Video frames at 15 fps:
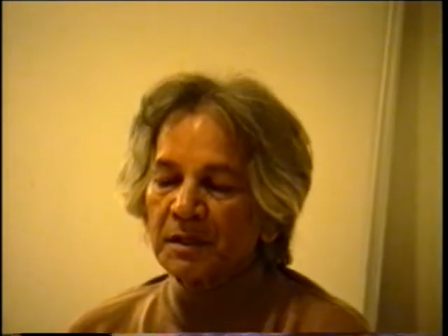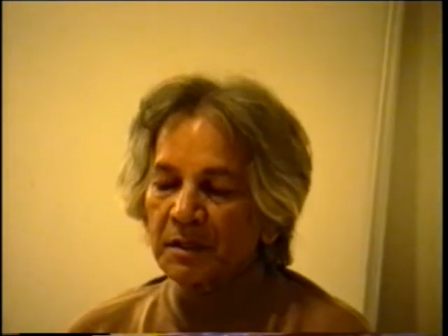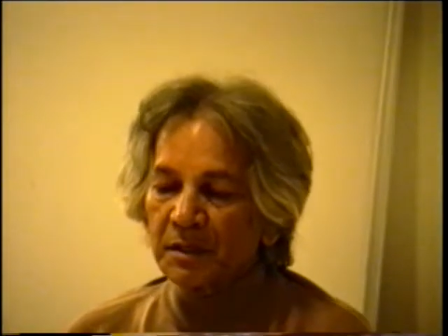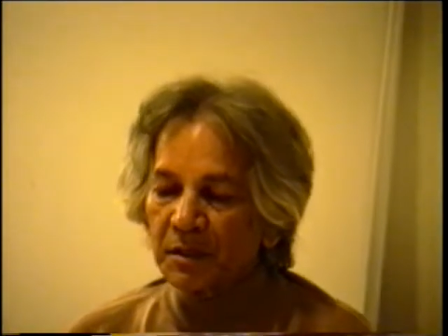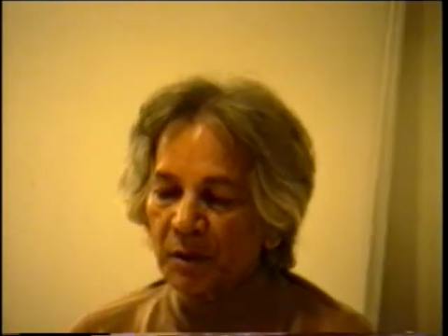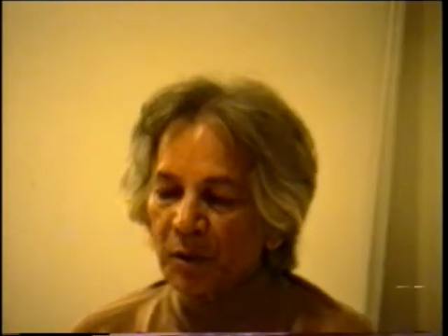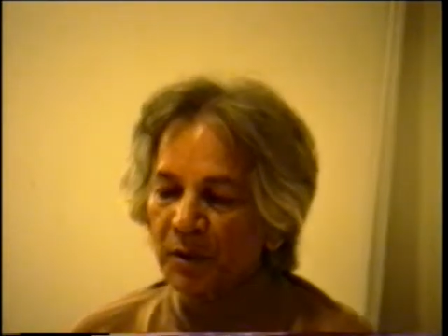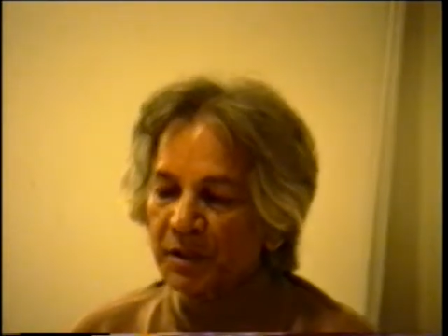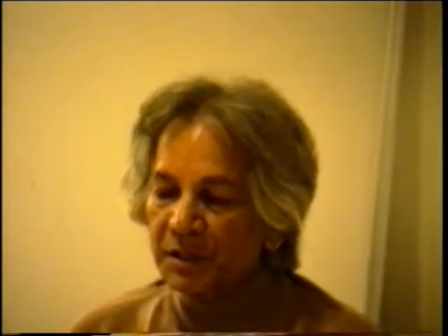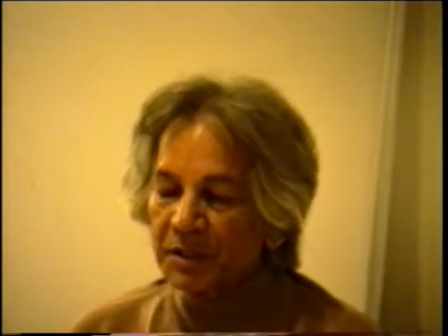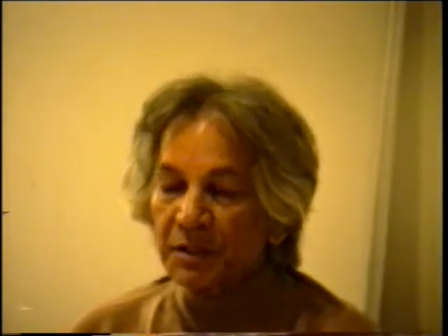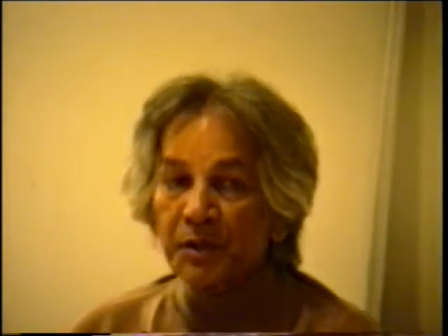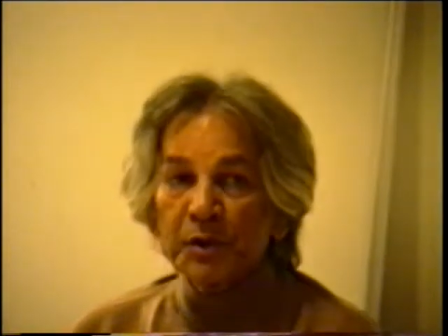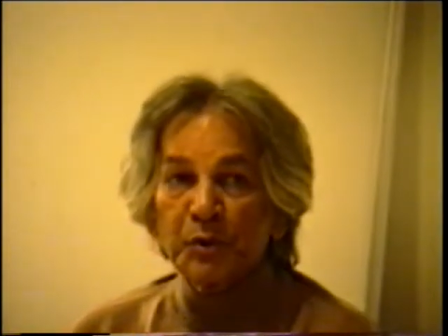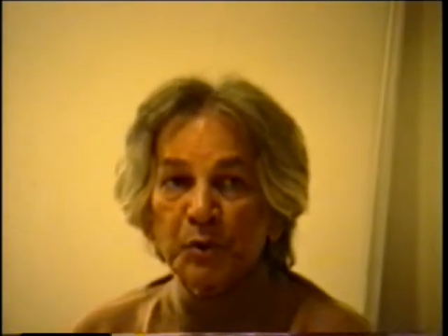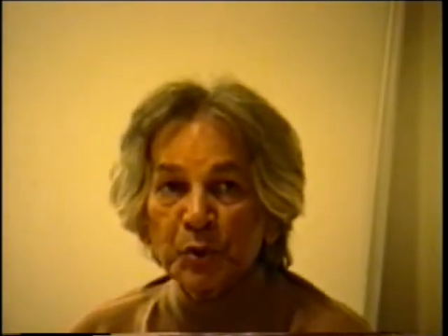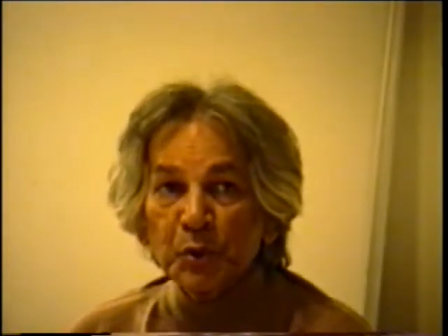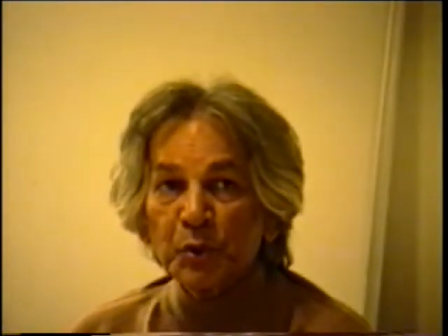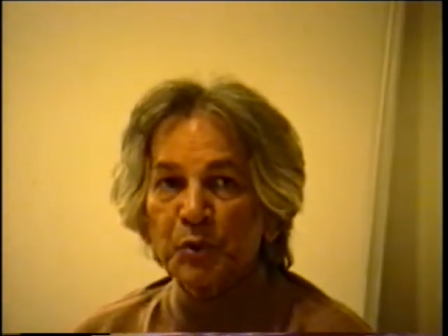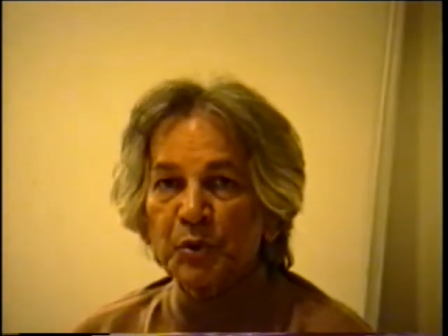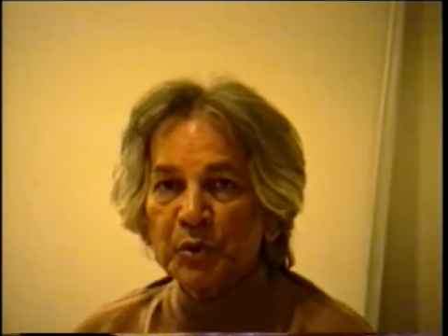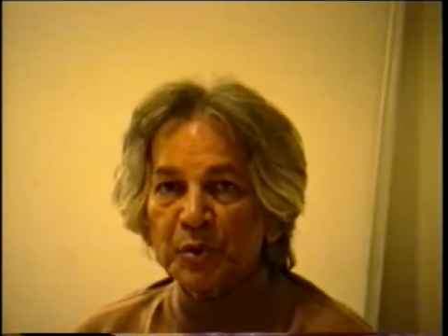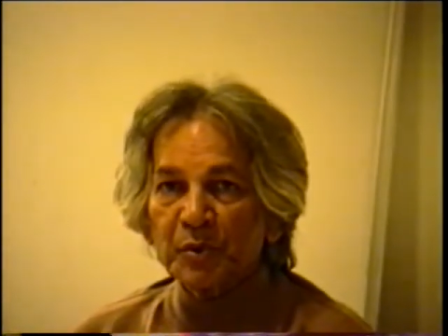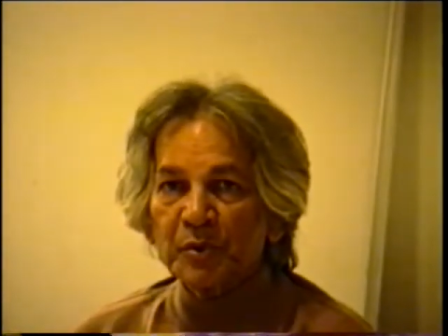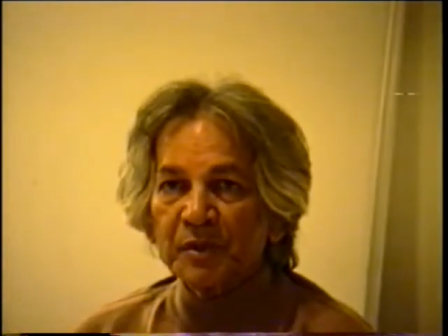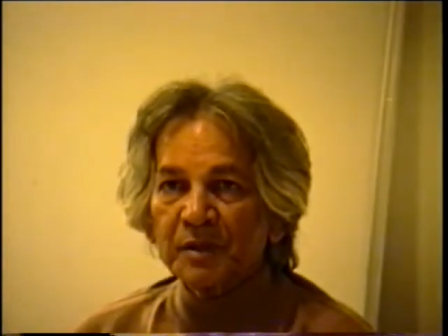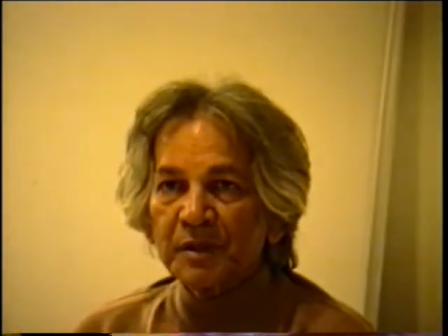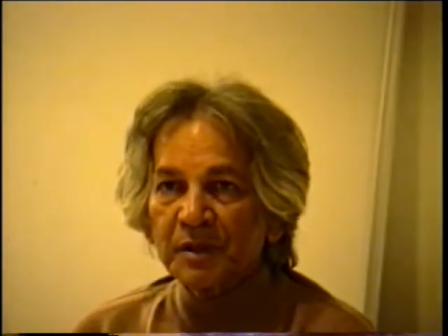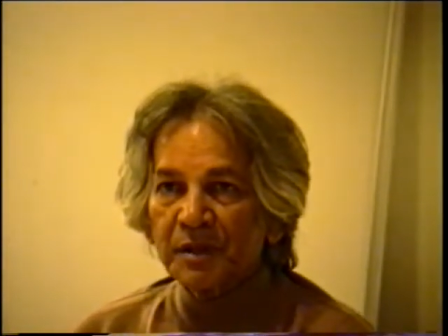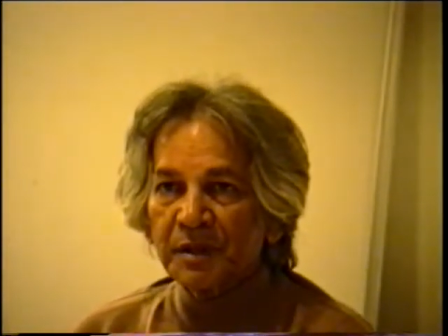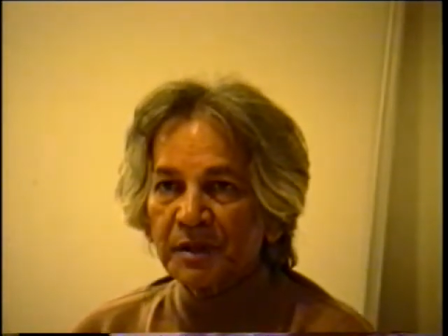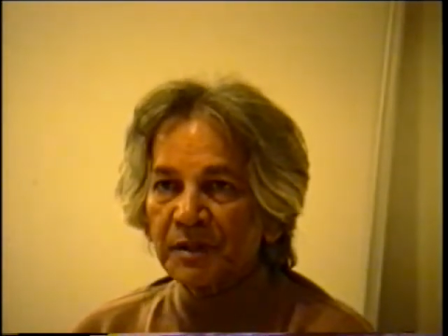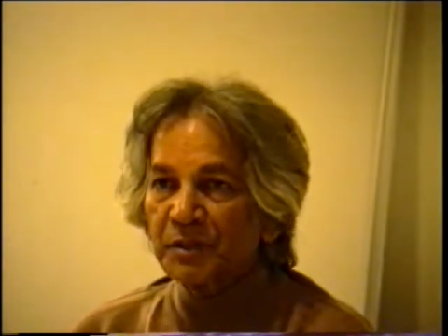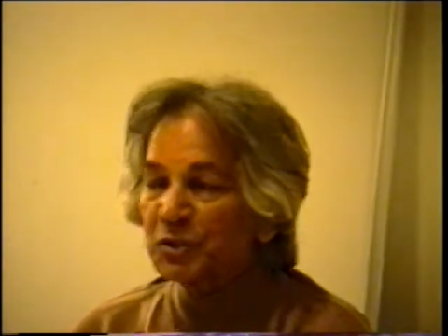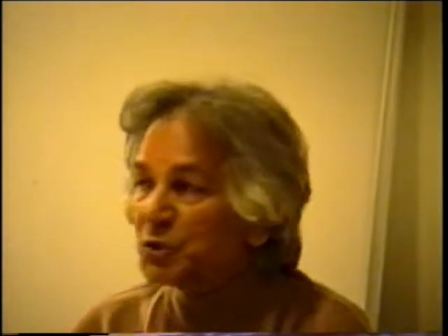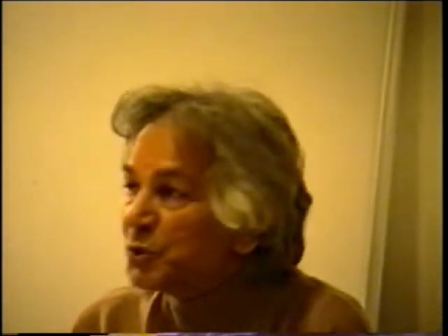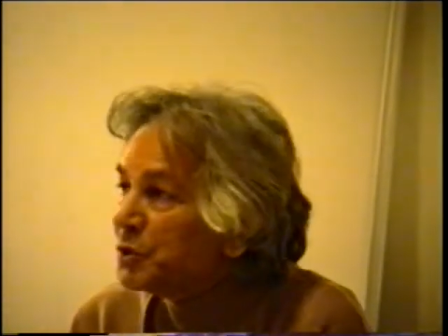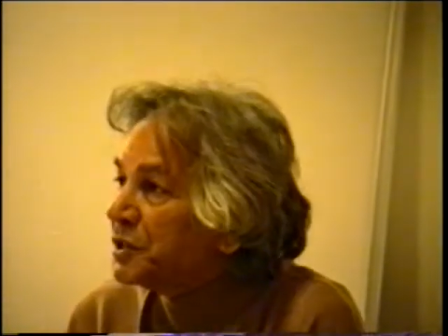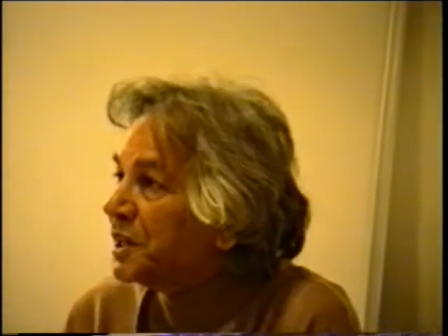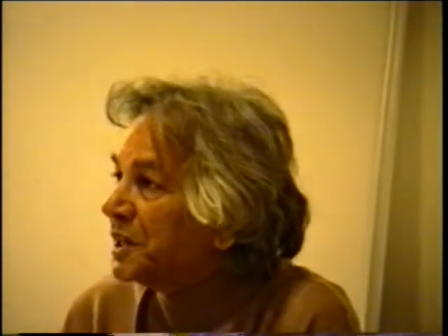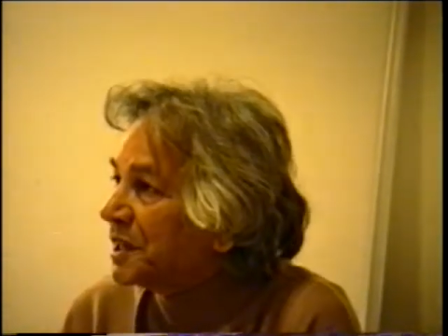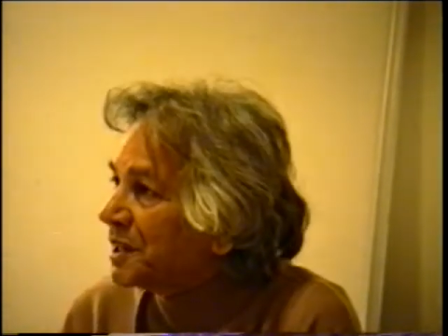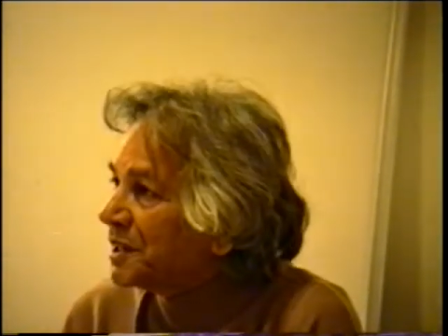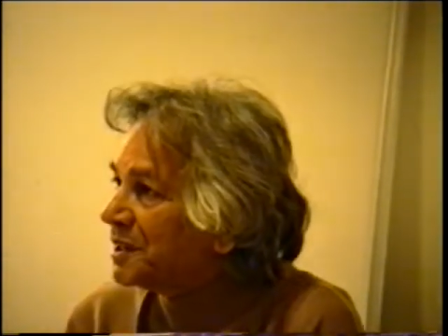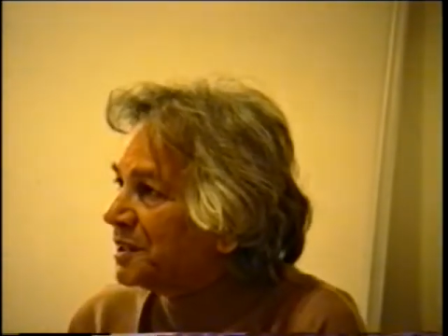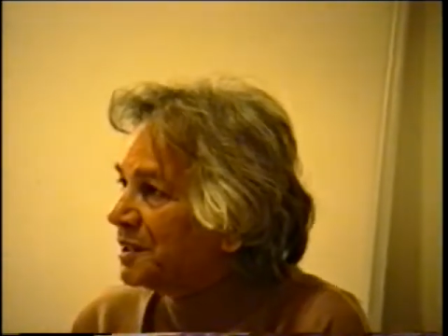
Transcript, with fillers: The only thing you do is to think.